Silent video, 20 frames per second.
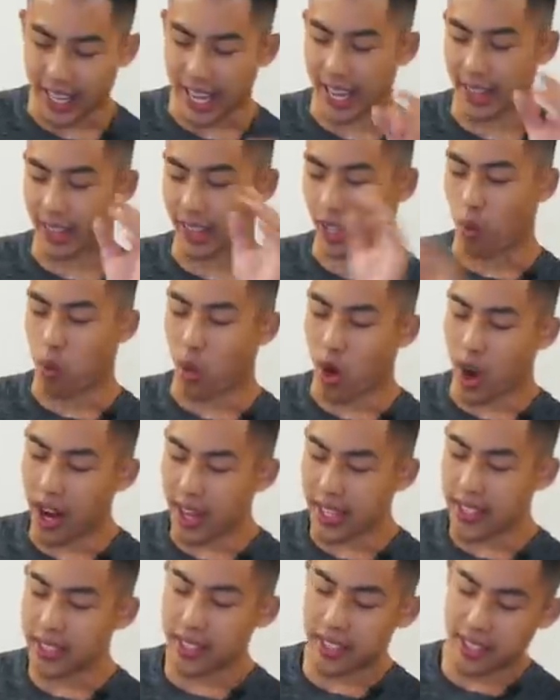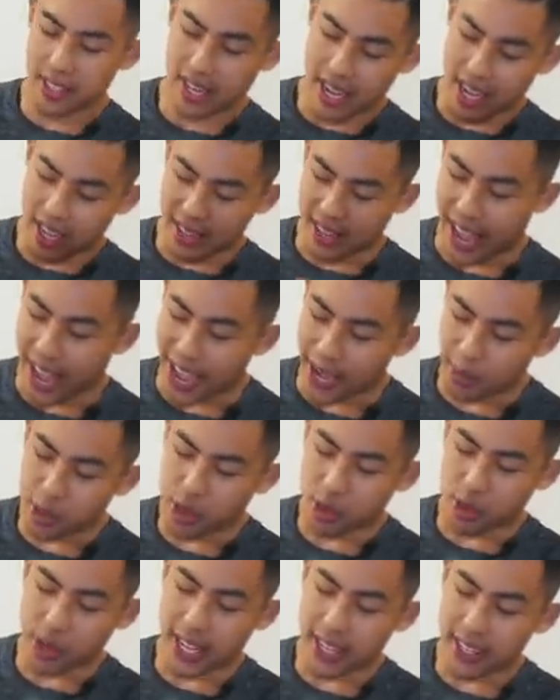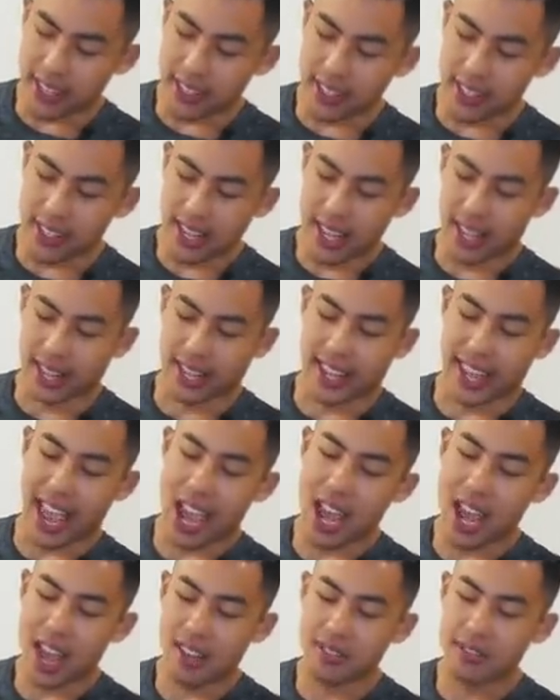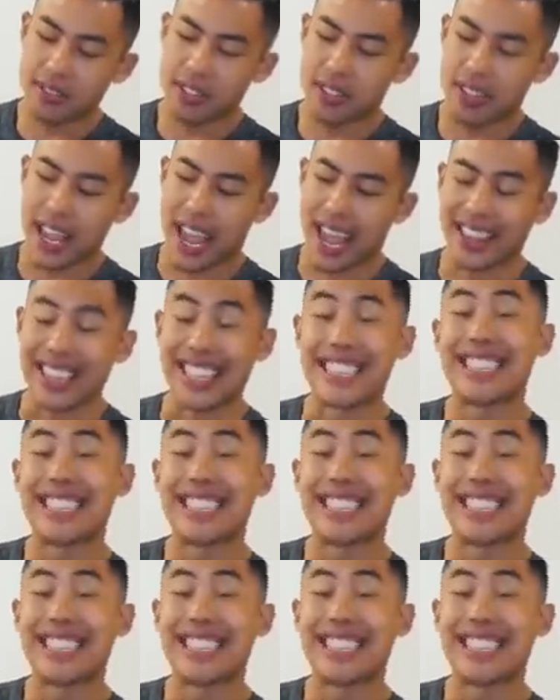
to hit the quads, the hamstrings, the calves, and